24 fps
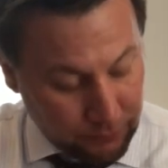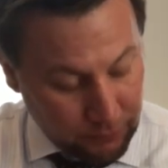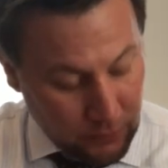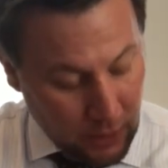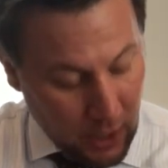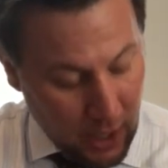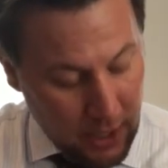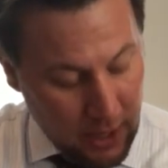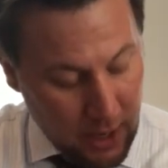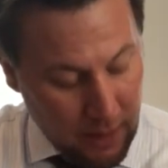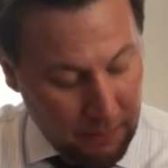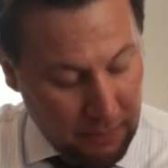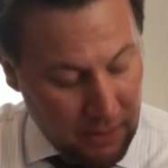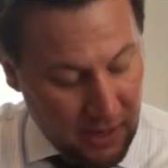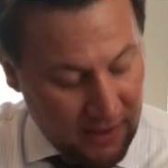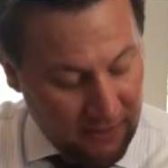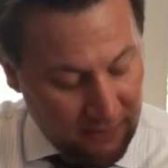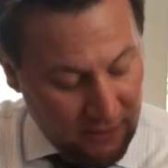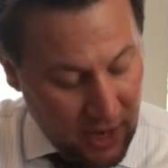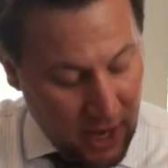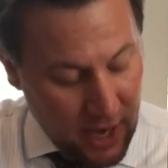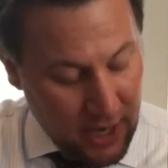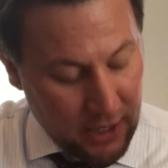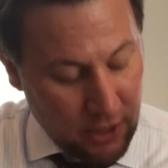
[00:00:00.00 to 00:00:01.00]
And then
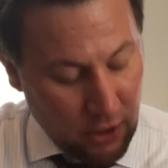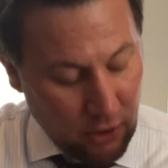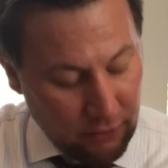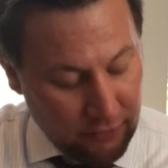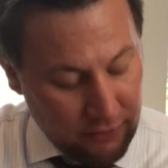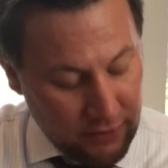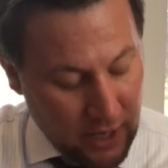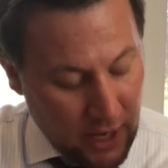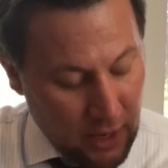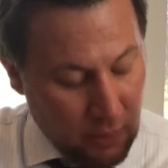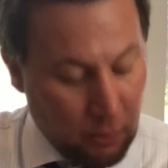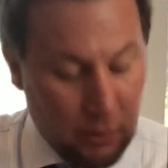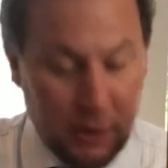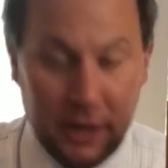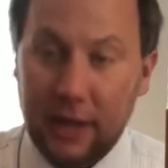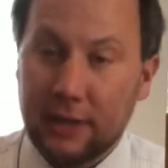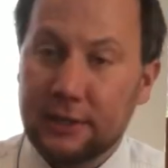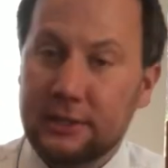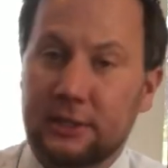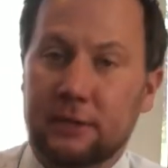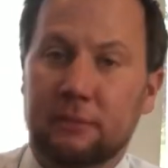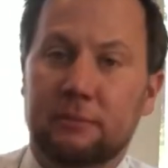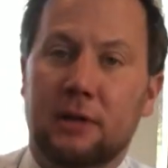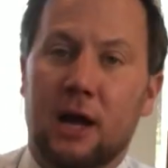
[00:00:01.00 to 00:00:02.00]
Pva and Ova, where
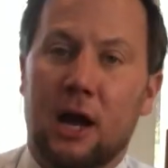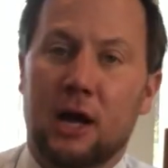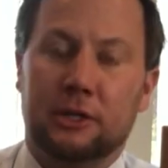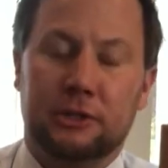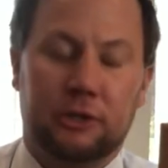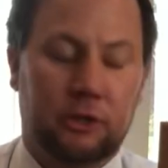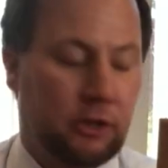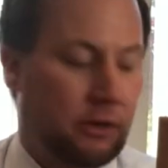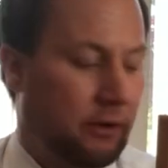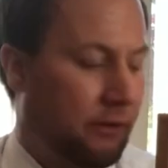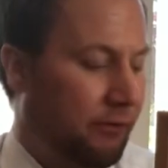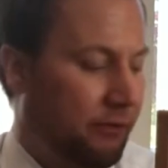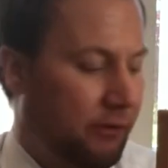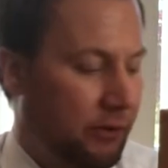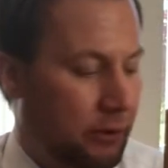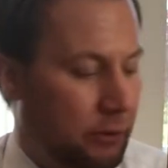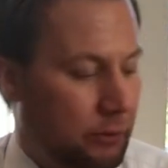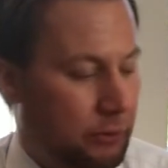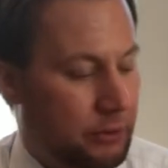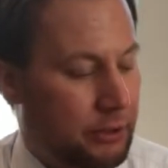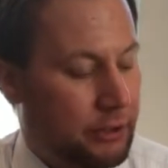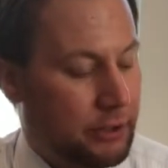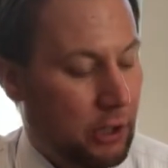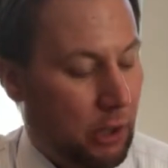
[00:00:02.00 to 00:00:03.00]
yet some docs are
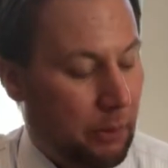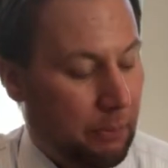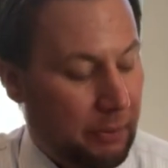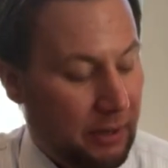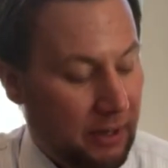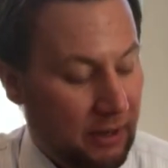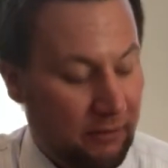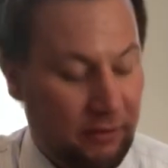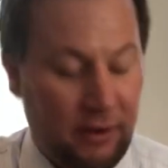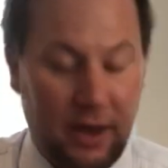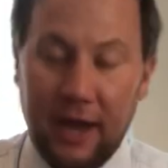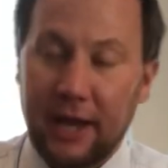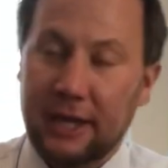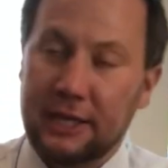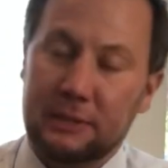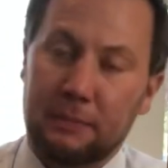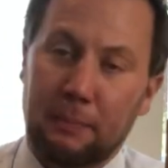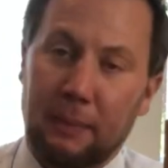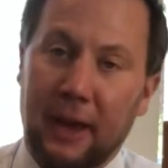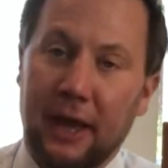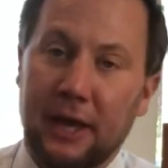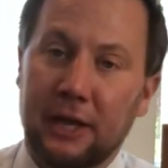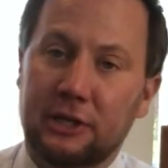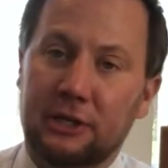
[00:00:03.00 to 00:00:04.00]
confused. So Pva is
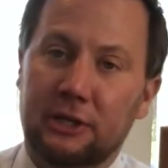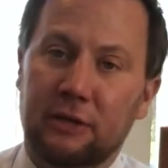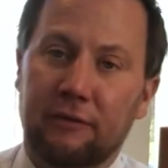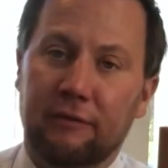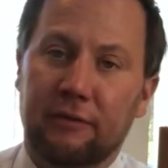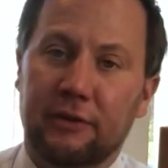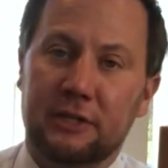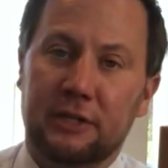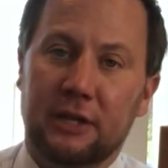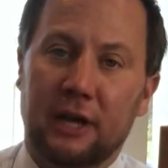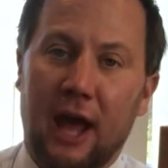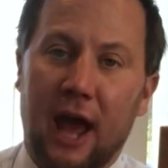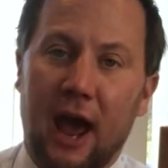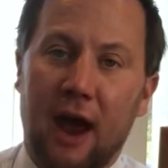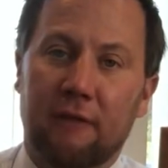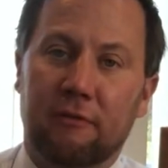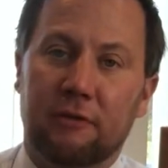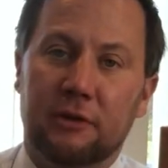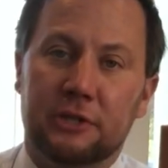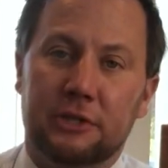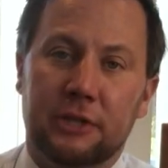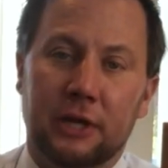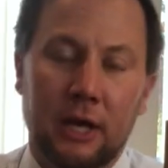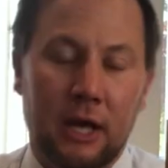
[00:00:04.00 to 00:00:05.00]
patient visit
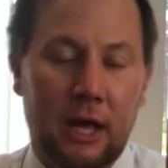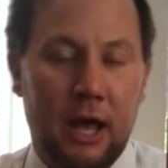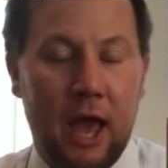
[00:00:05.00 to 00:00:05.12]
average.